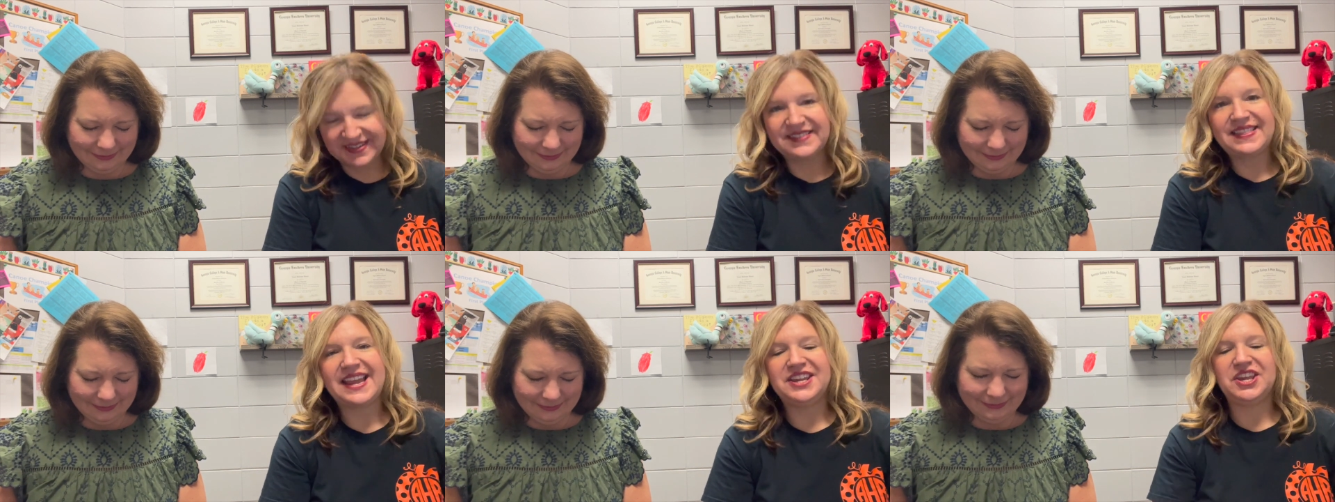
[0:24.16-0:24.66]

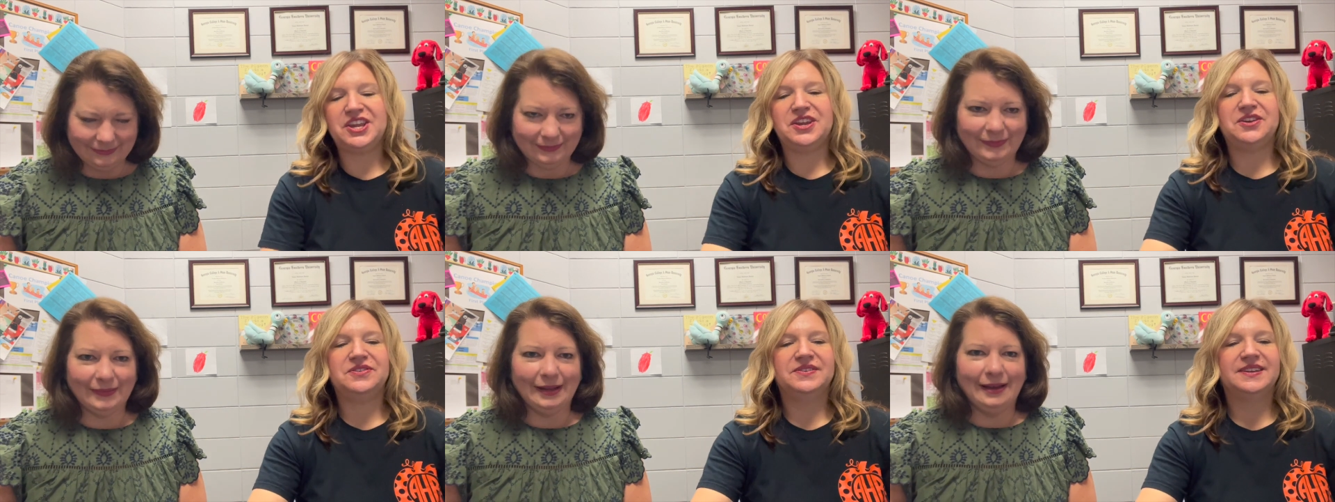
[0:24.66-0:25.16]
Speaker 1: Thank
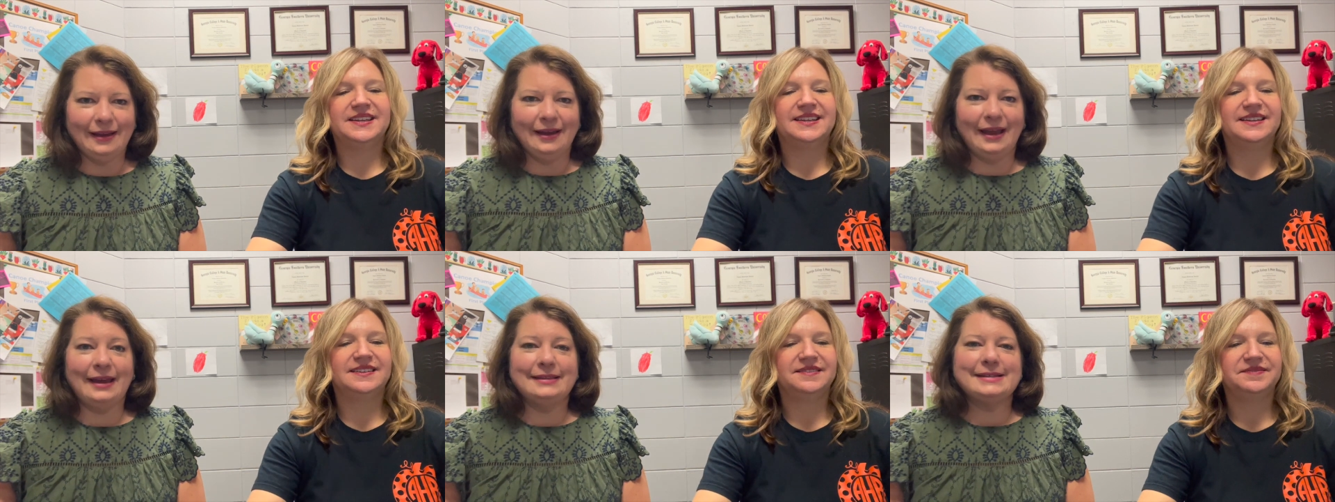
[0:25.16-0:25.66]
you.
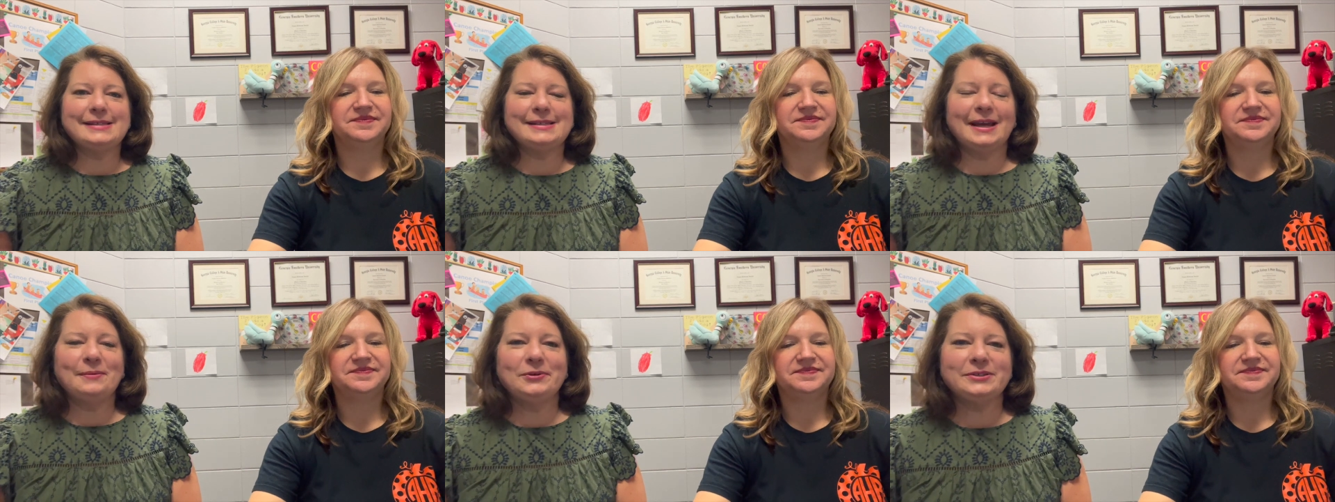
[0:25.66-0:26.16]
Speaker 2: At this
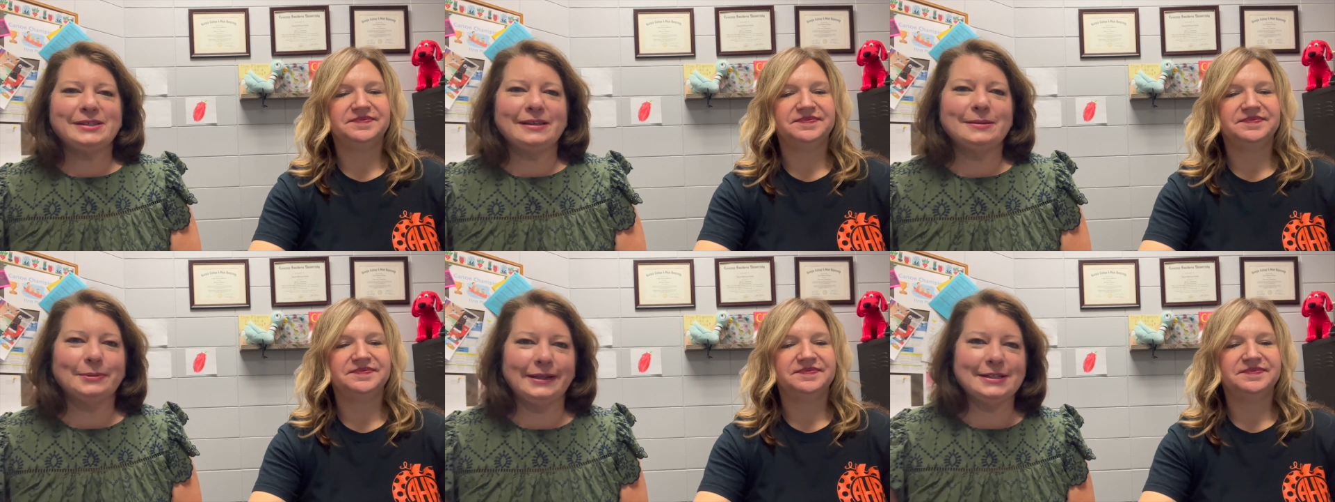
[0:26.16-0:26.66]
time, we'll say
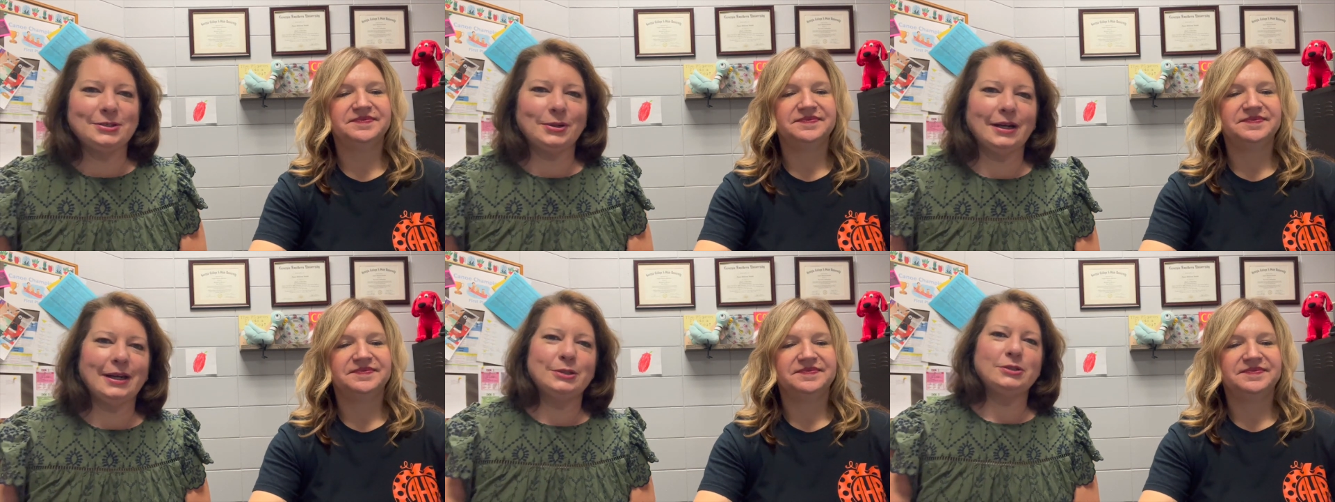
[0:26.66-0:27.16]
the pledge to
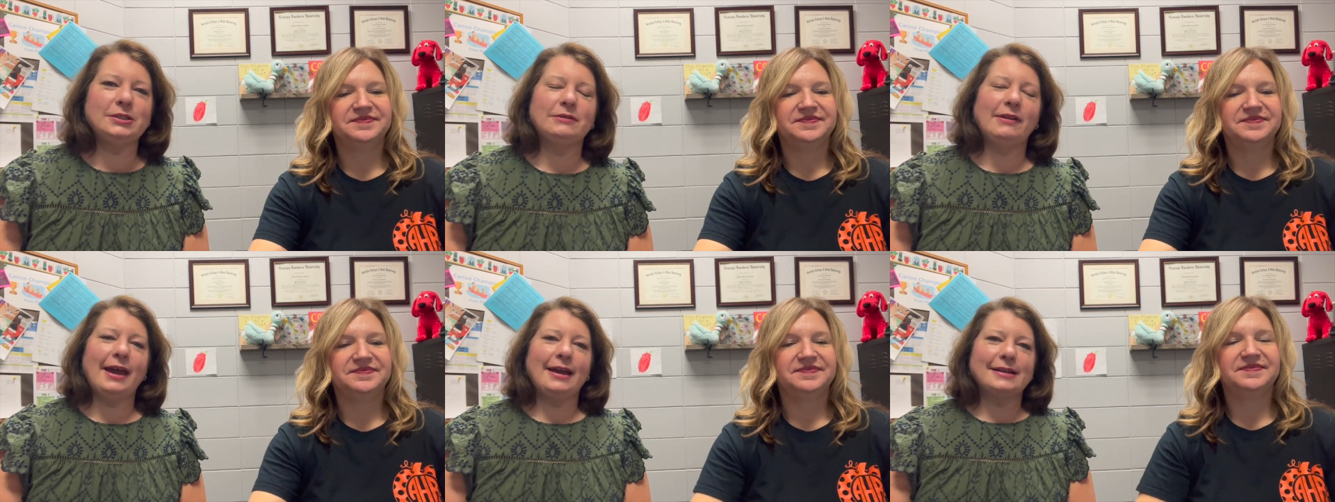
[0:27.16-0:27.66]
our country's
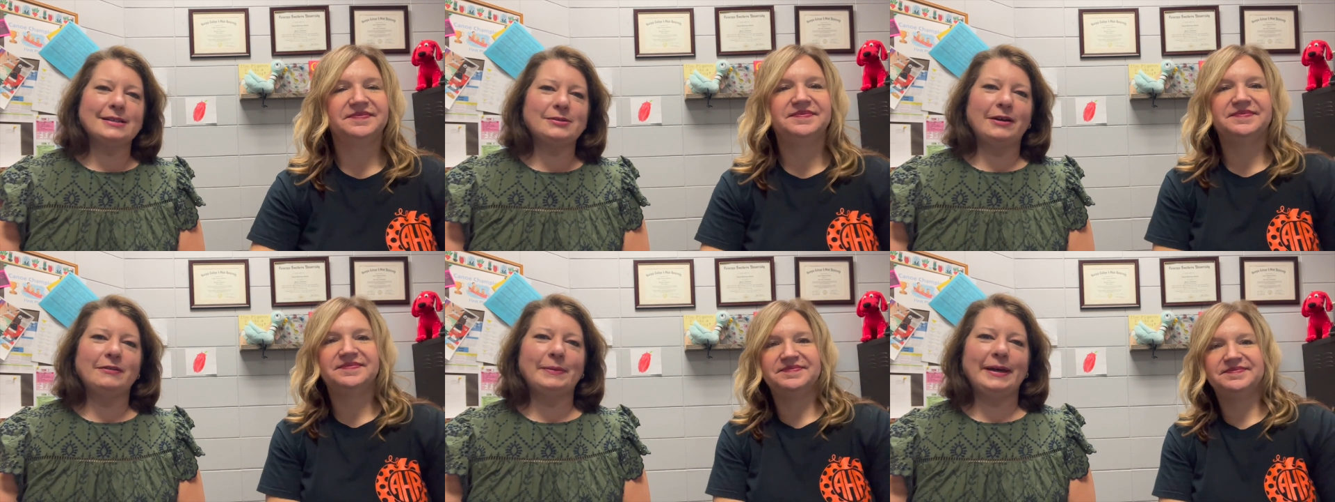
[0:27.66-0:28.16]
flag,
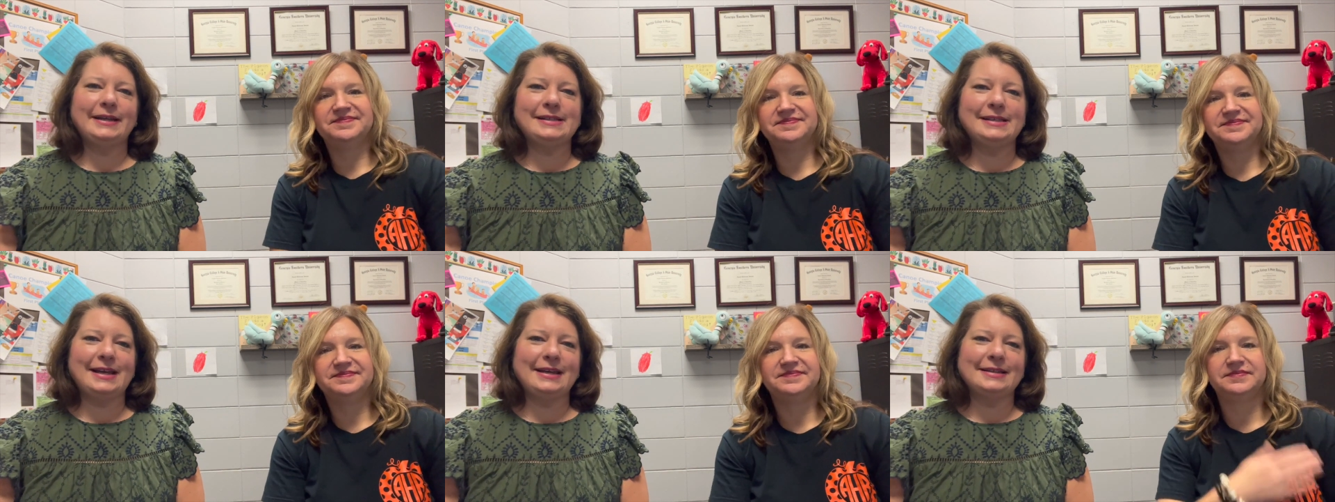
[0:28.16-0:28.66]
so everybody
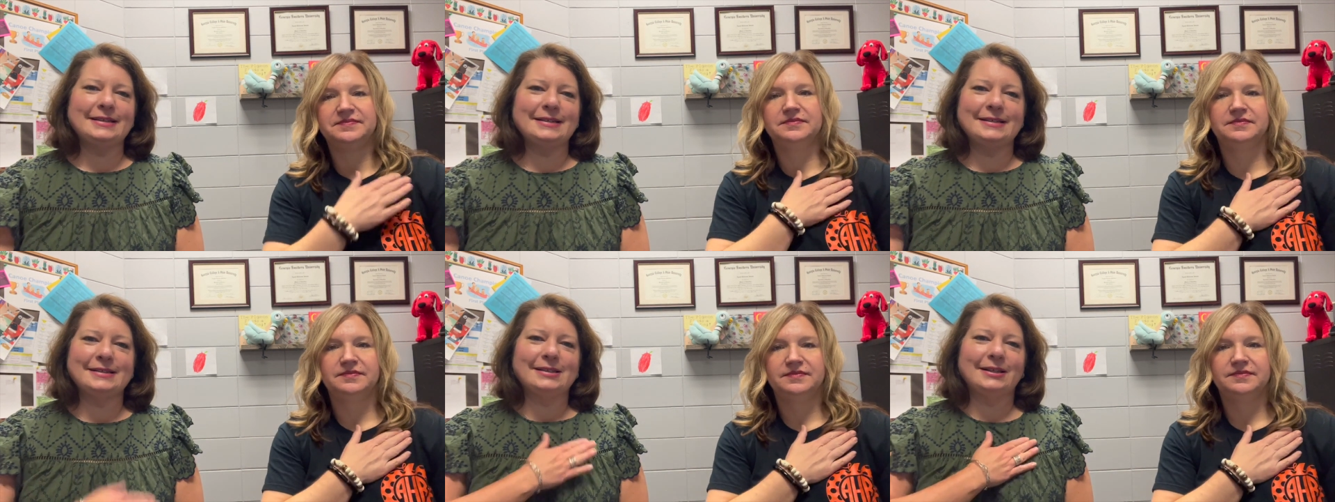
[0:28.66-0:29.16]

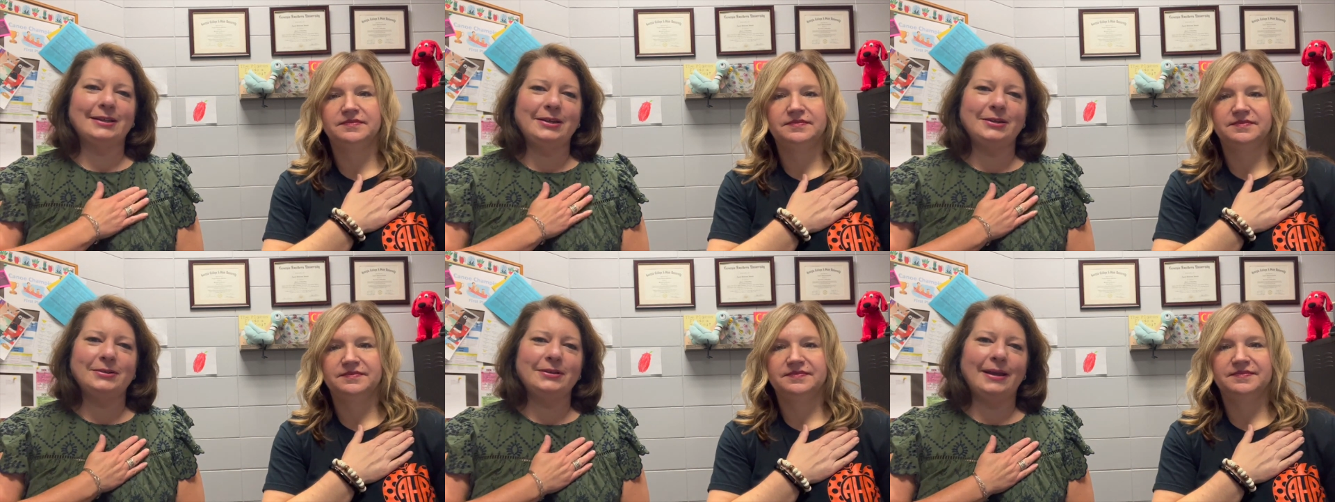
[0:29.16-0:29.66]
stand,
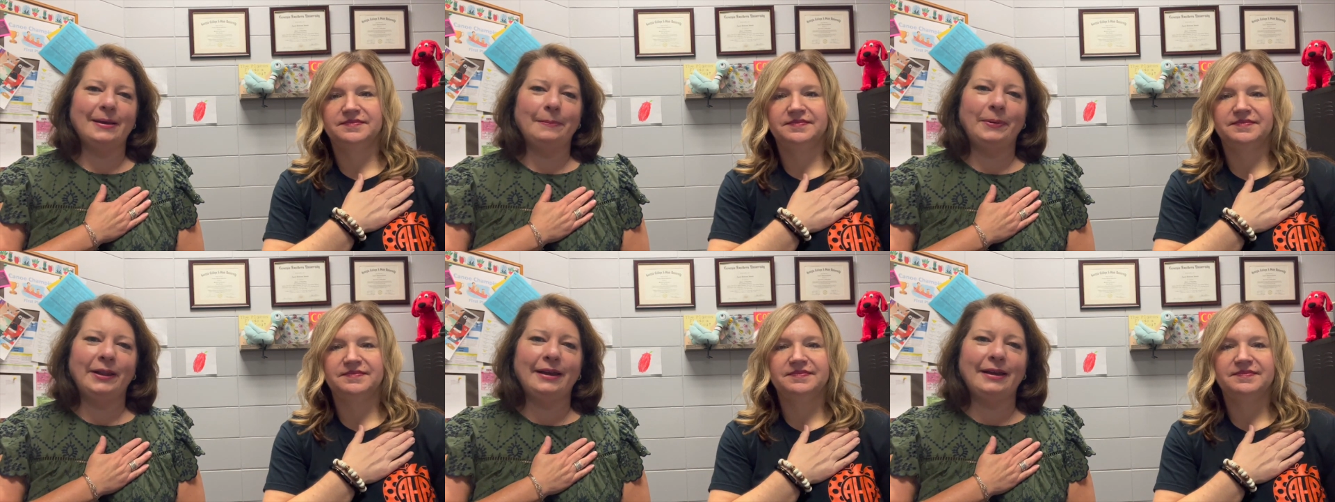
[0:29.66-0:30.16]
salute,
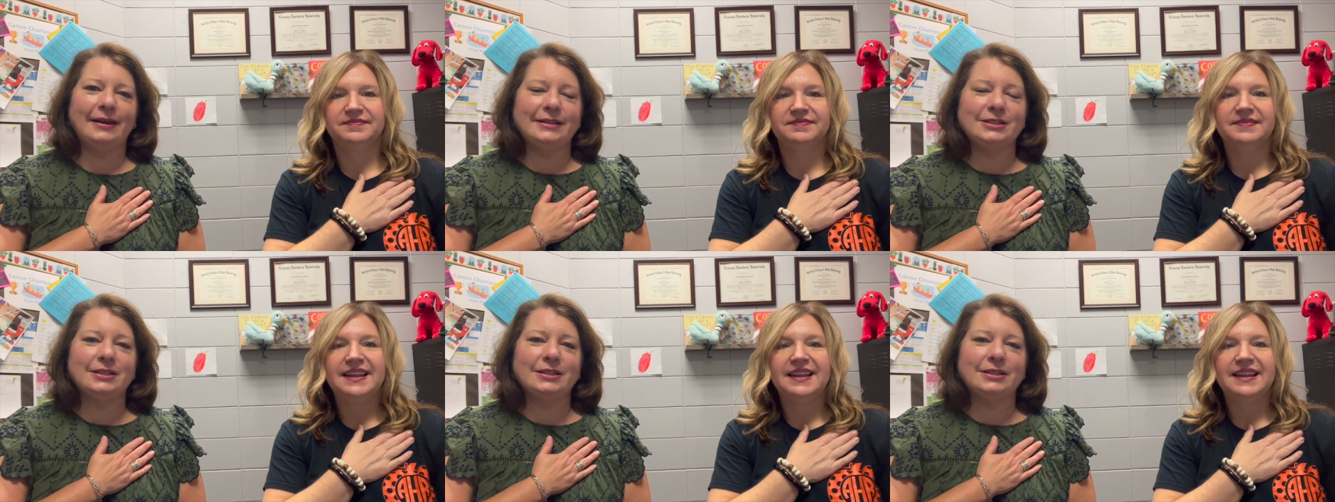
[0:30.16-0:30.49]
and pledge.